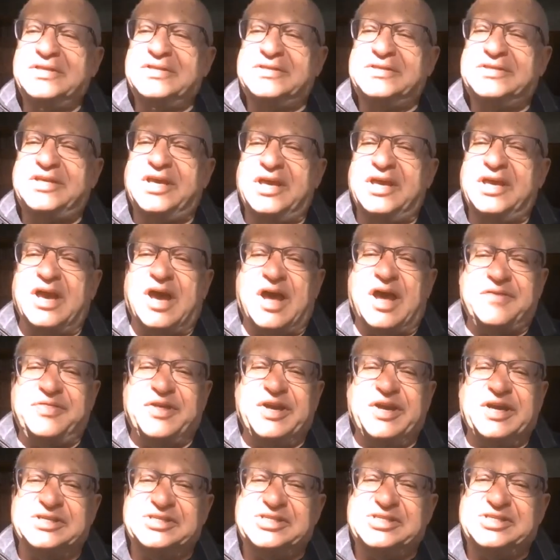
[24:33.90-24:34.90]
T, I
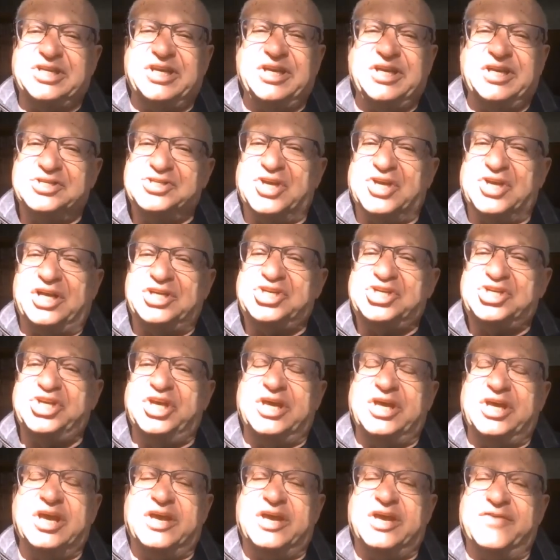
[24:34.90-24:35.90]
think T is on.
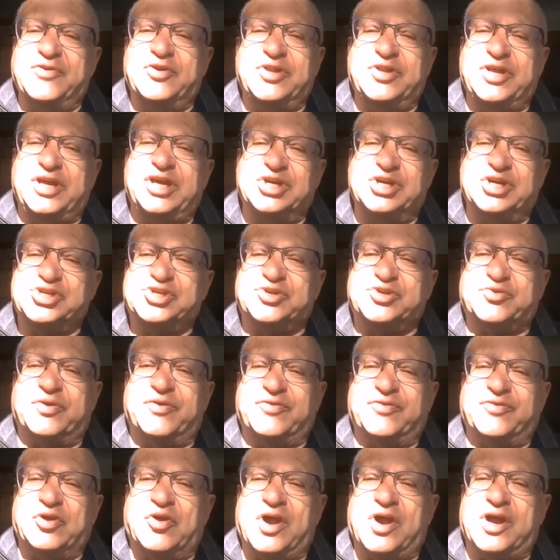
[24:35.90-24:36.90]
She can give you the history
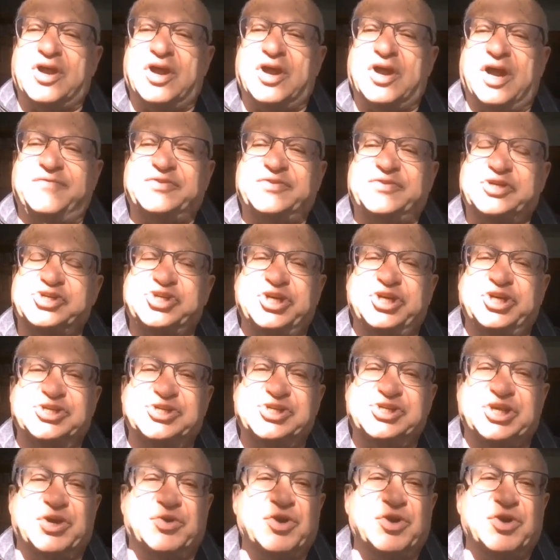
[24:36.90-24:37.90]
of the archive, because she
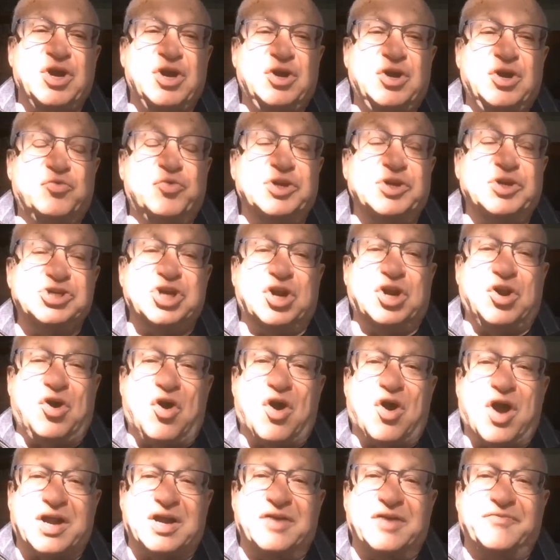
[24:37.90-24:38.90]
is the original
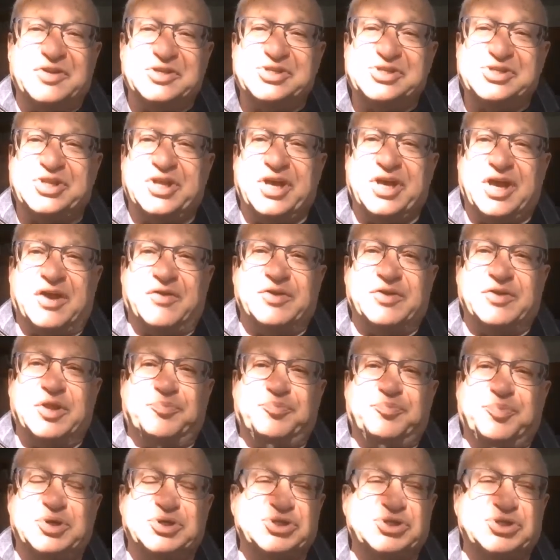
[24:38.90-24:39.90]
archivist there and the
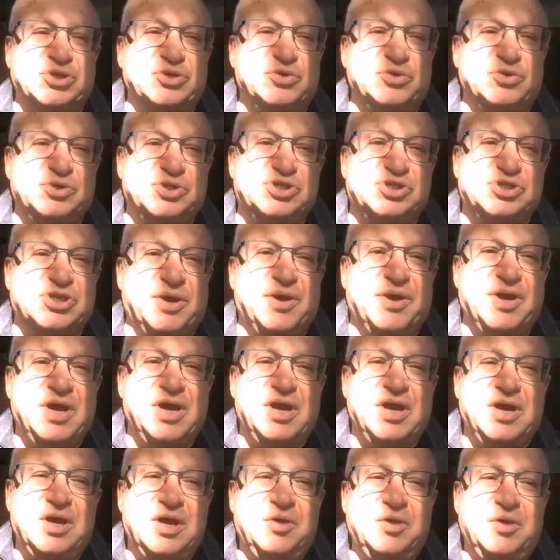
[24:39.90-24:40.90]
person who's
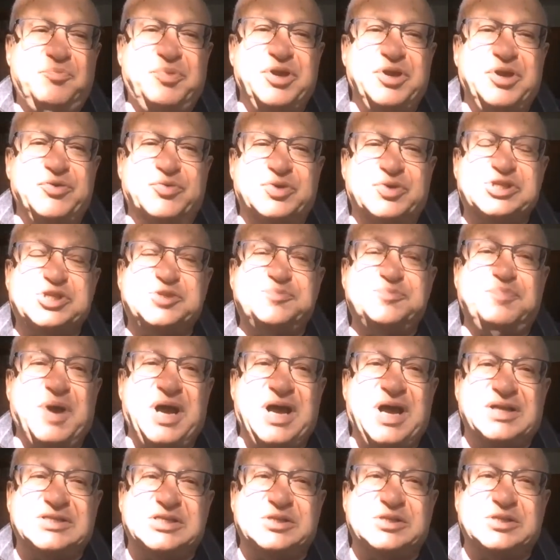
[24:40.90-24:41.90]
been
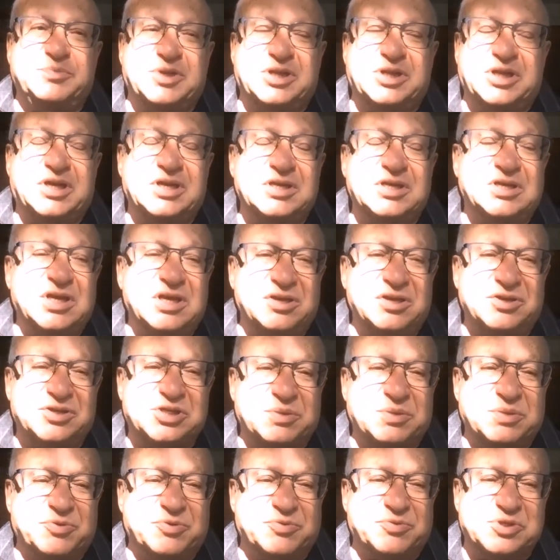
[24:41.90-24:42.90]
responsible, continues
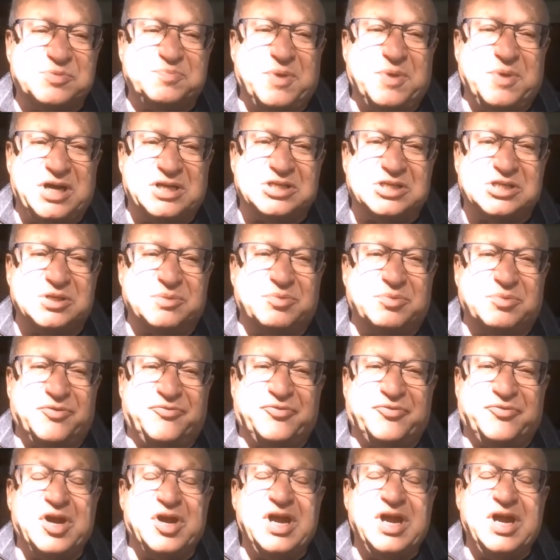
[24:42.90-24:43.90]
to be responsible
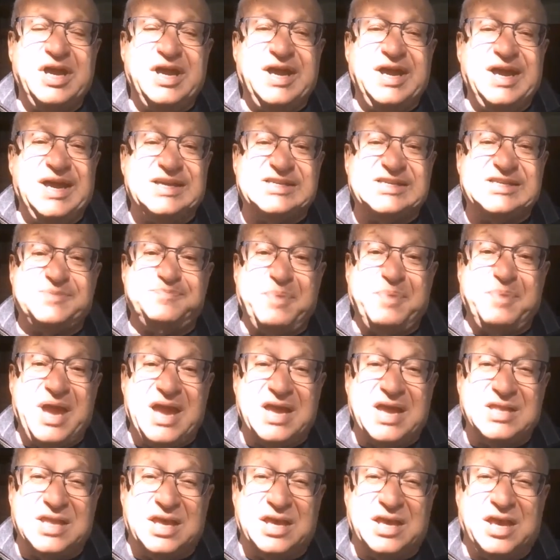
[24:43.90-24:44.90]
for
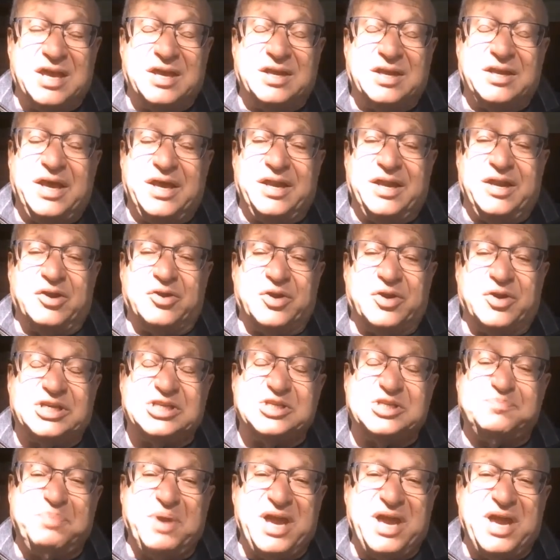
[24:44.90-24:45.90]
expanding it. And her
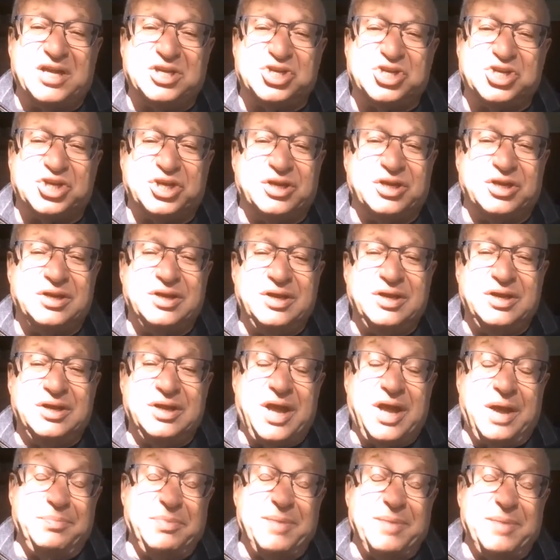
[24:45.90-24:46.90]
expansion,
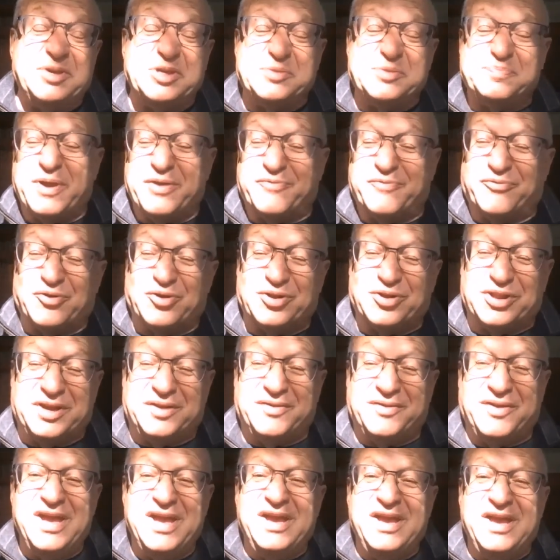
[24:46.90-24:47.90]
let me speak for a
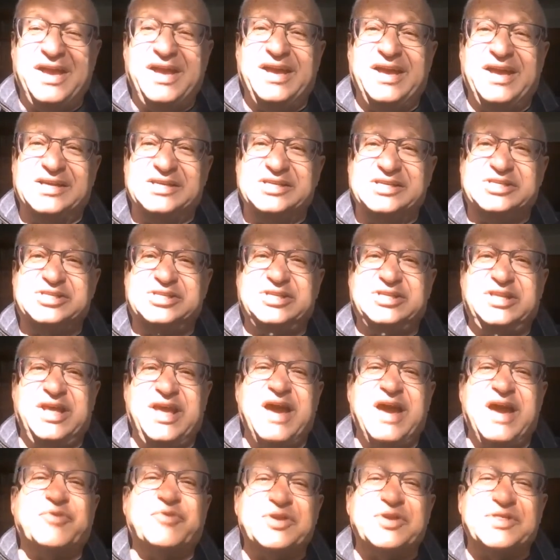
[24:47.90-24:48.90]
little, is
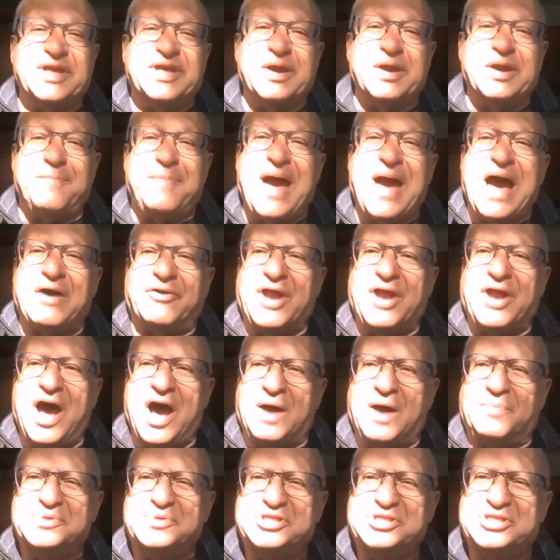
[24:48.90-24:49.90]
everything about
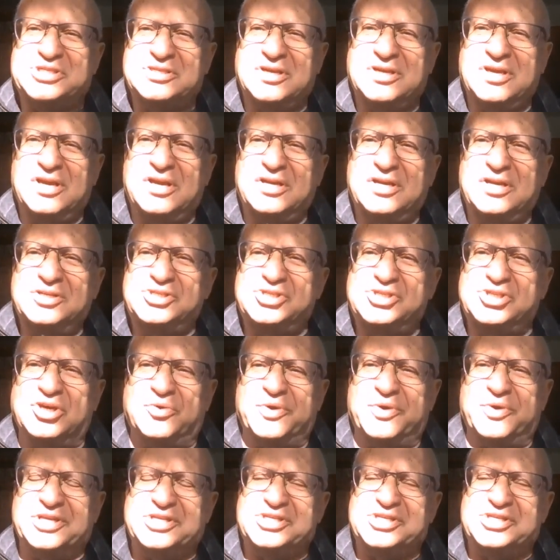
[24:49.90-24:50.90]
hops.
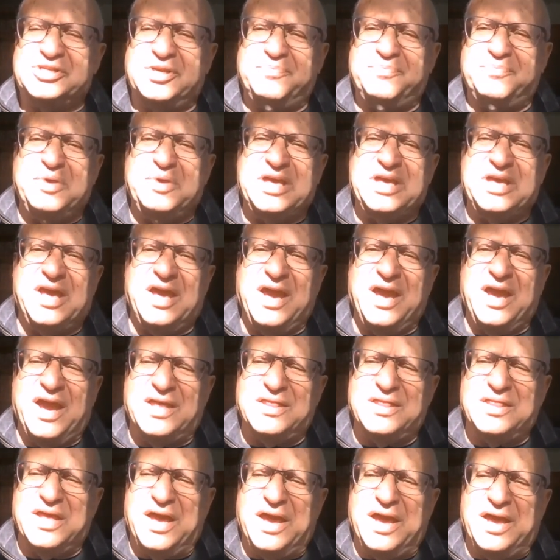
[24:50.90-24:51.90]
So it
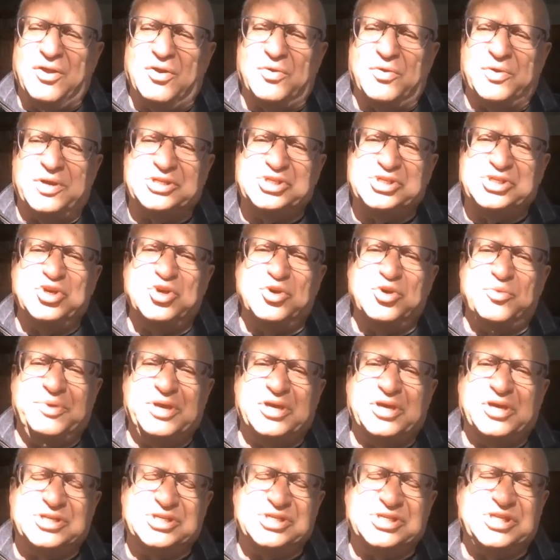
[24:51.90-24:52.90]
began at OSU
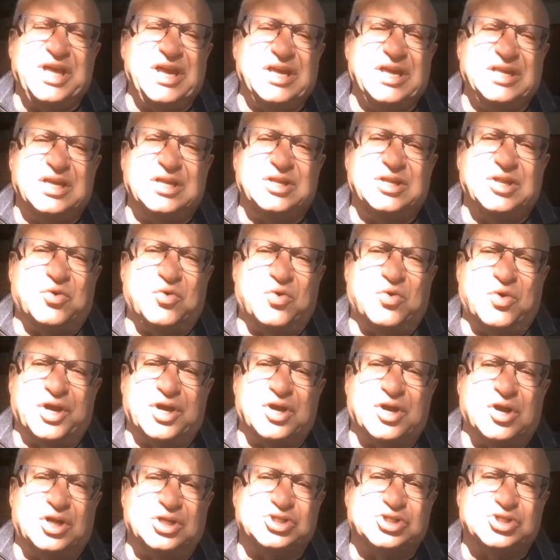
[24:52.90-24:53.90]
because they did the
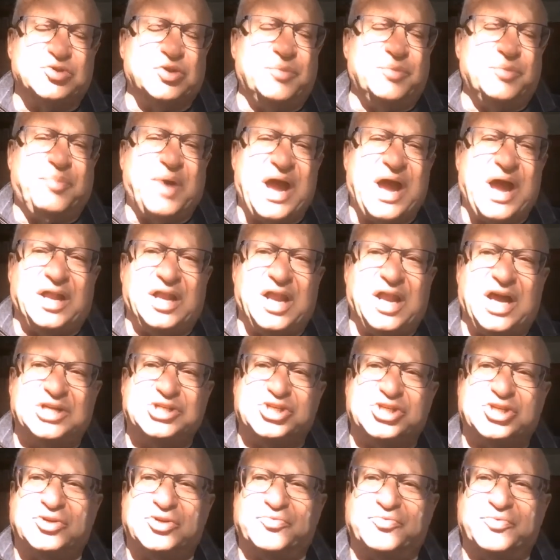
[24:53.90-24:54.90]
horticultural and
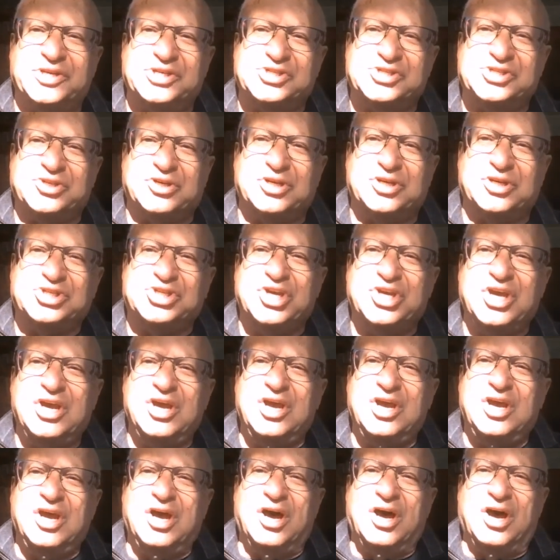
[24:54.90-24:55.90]
biological research
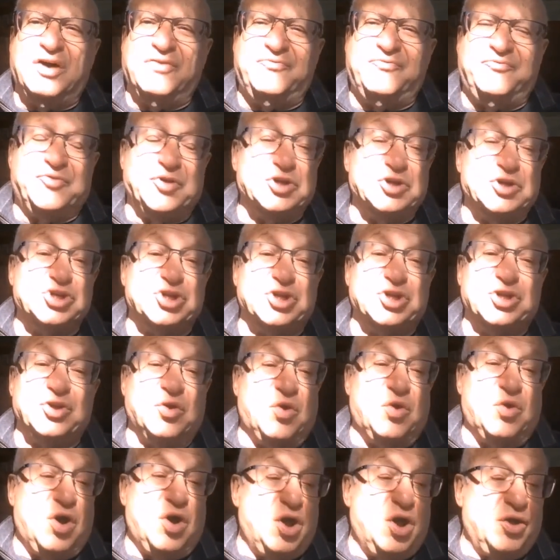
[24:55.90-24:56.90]
of virtually
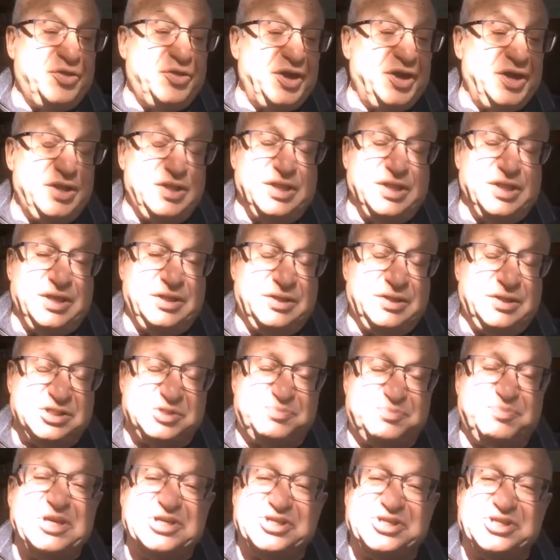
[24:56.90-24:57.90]
all the
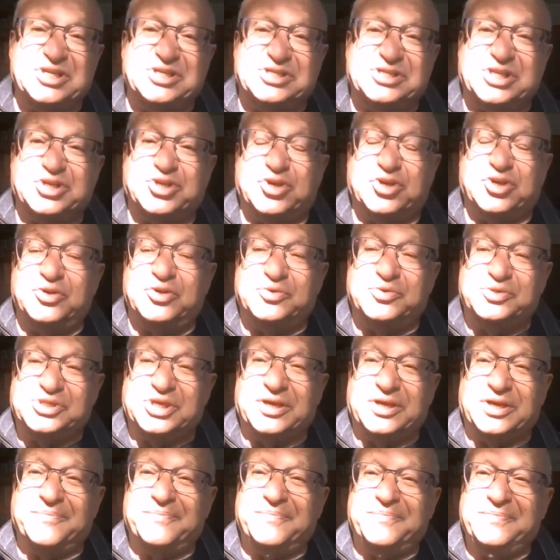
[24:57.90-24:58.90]
species that you're using.